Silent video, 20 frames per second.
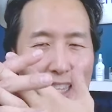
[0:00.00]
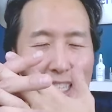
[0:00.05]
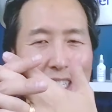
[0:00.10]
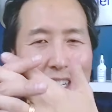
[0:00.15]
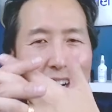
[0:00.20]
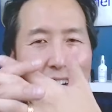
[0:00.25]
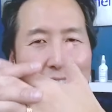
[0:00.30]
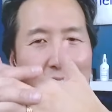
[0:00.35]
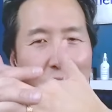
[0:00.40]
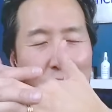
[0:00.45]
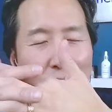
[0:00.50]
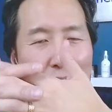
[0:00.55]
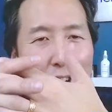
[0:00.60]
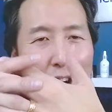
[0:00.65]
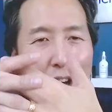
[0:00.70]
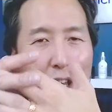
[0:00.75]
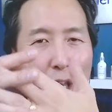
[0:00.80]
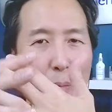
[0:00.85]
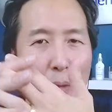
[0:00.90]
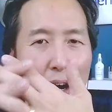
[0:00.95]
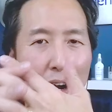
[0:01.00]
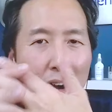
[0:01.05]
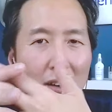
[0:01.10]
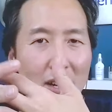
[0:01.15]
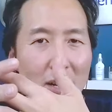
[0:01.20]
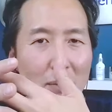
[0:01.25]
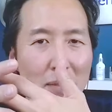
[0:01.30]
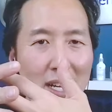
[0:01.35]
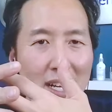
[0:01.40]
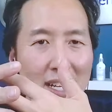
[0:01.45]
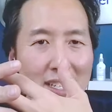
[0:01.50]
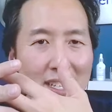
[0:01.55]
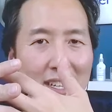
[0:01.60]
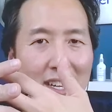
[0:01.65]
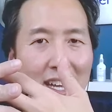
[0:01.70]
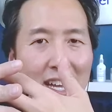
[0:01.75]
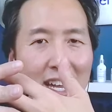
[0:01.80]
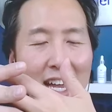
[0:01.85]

they start to fall apart a bit.